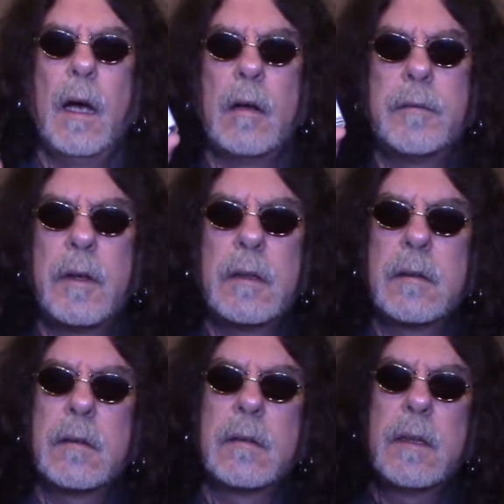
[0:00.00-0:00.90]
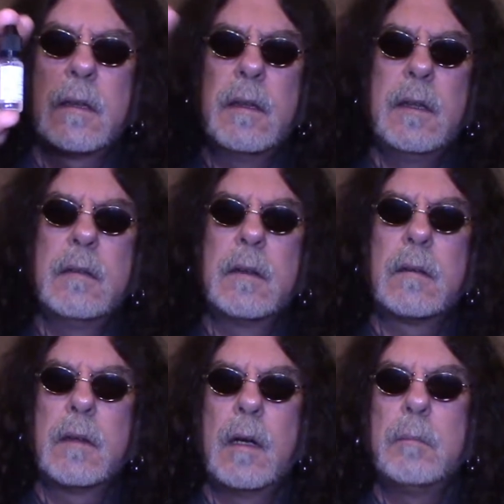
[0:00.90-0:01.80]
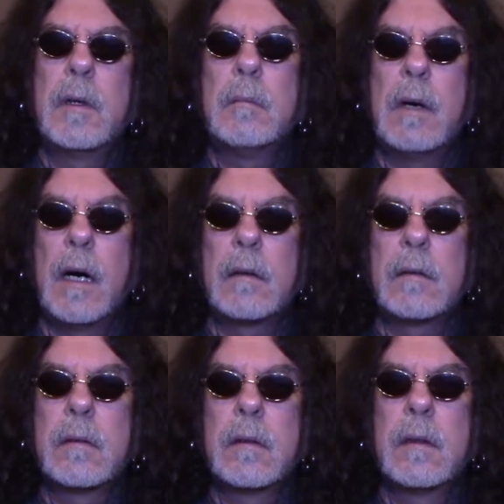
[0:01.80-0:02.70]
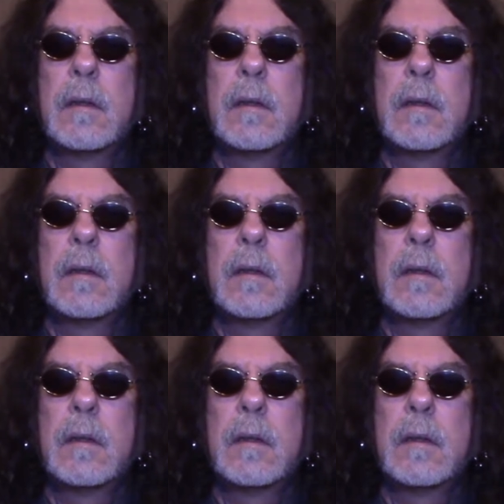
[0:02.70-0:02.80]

At first, stick to these little 10 ml bottles.